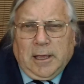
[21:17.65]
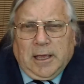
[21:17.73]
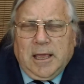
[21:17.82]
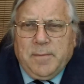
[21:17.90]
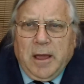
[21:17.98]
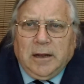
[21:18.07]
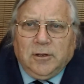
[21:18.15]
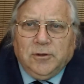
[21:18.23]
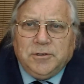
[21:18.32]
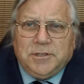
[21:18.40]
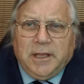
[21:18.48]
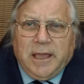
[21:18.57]
He might
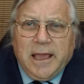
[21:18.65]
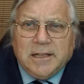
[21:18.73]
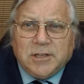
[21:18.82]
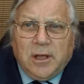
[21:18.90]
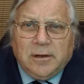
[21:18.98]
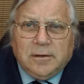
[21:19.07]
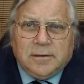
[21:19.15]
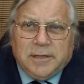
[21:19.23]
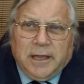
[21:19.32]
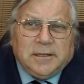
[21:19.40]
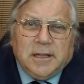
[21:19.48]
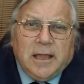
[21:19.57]
lose the case on
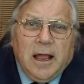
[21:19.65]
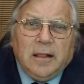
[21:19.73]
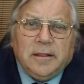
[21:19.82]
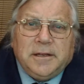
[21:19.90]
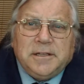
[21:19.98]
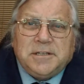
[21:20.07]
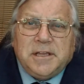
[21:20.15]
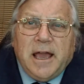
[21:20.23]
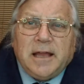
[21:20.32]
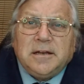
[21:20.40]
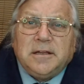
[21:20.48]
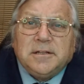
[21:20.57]
technicalities he
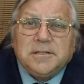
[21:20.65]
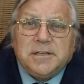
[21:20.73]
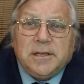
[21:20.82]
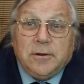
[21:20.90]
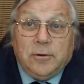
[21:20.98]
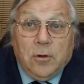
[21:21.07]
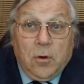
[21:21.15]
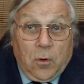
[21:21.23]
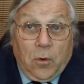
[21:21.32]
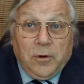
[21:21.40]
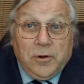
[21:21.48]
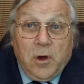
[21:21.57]
hadn't considered
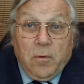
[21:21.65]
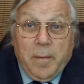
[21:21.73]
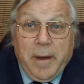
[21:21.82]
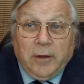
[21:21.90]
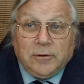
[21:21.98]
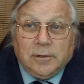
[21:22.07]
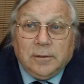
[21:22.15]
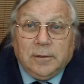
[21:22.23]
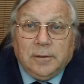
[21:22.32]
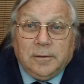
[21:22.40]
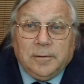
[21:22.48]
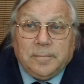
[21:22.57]
or know about.
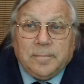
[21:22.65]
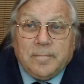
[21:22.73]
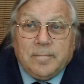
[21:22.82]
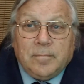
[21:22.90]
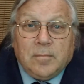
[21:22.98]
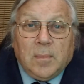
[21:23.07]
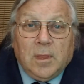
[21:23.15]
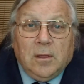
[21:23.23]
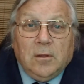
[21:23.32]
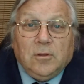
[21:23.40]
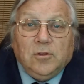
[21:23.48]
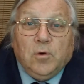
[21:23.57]

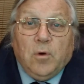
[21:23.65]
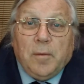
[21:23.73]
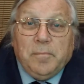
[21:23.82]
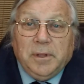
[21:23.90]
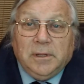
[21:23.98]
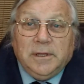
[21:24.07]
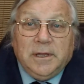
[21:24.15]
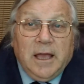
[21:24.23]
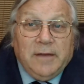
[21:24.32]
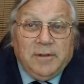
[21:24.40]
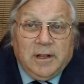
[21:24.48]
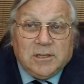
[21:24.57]
You are building
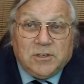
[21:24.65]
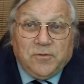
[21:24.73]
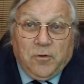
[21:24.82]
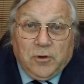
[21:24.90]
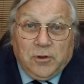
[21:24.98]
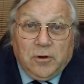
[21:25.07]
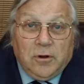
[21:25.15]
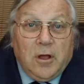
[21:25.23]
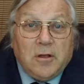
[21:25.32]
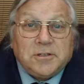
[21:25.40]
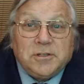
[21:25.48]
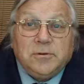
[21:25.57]
evidence for your
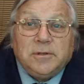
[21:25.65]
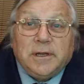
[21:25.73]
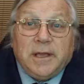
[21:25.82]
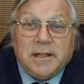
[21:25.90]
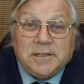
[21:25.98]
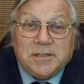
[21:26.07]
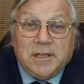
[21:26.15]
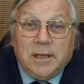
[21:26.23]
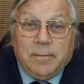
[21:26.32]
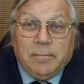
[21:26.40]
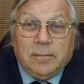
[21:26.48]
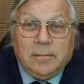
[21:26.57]
lawsuit against
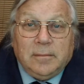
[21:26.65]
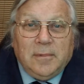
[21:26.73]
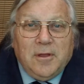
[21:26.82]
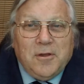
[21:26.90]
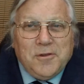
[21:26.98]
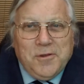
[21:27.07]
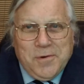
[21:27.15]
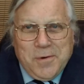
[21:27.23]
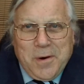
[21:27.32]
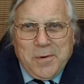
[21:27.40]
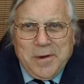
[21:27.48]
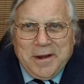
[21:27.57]
him. You
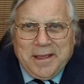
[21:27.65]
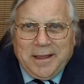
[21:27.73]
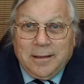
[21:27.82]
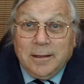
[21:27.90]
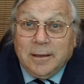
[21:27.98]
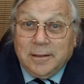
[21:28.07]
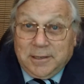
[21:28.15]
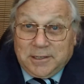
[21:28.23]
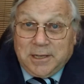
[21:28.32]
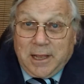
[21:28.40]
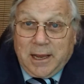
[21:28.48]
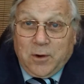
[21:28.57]
are winning the
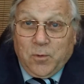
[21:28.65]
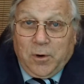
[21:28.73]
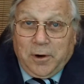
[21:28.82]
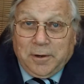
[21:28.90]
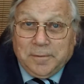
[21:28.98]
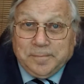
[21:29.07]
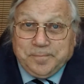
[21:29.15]
psych war.